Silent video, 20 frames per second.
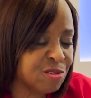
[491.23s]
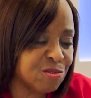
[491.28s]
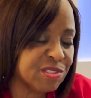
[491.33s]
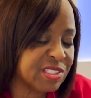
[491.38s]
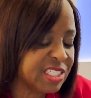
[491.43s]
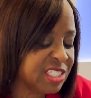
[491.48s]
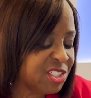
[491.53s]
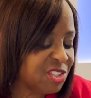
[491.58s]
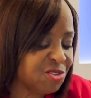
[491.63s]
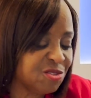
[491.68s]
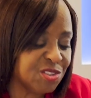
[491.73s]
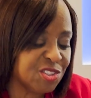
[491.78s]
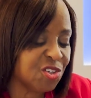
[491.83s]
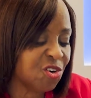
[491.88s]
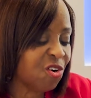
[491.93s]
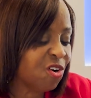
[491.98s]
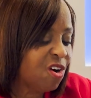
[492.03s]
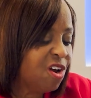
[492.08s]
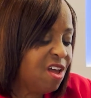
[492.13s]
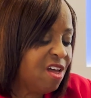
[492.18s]
of those
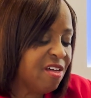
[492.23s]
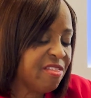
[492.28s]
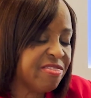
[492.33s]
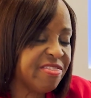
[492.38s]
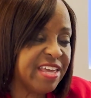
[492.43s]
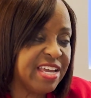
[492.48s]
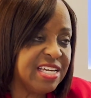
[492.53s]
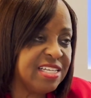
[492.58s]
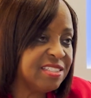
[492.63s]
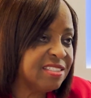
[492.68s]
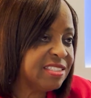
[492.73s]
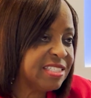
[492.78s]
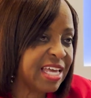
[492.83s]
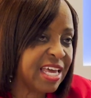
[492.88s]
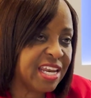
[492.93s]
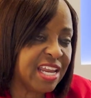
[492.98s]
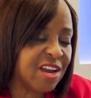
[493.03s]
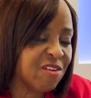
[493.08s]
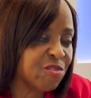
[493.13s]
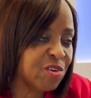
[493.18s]
issues are things
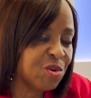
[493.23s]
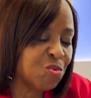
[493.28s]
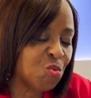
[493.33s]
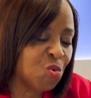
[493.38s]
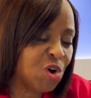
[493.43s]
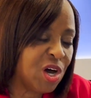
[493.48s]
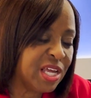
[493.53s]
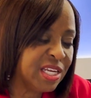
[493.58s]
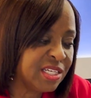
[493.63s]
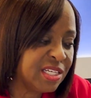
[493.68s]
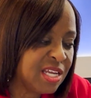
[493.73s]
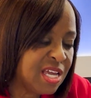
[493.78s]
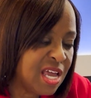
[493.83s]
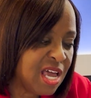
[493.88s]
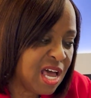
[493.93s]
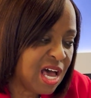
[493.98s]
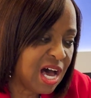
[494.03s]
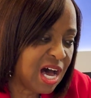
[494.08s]
that everyone